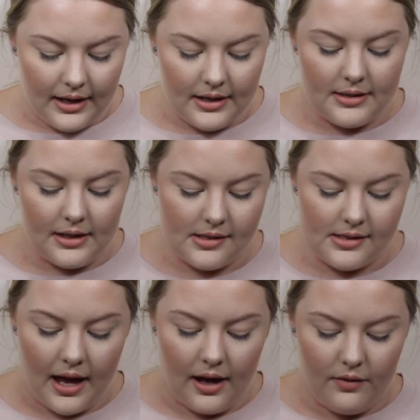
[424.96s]
and
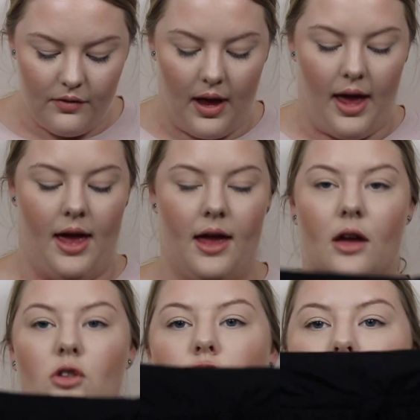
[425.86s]
does have
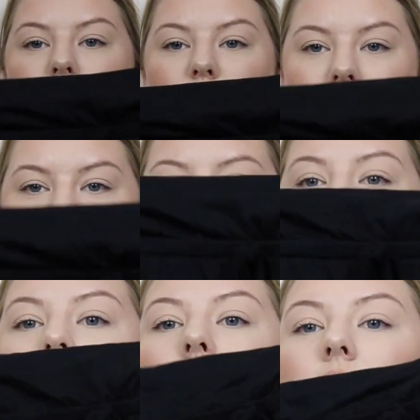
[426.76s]
a drawstring
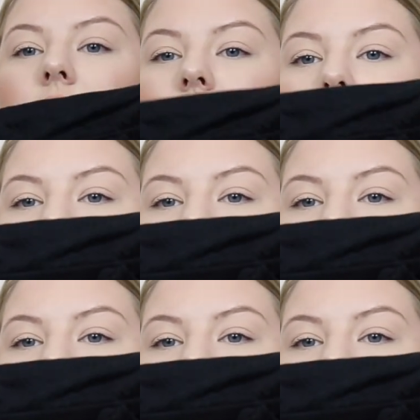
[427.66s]
around the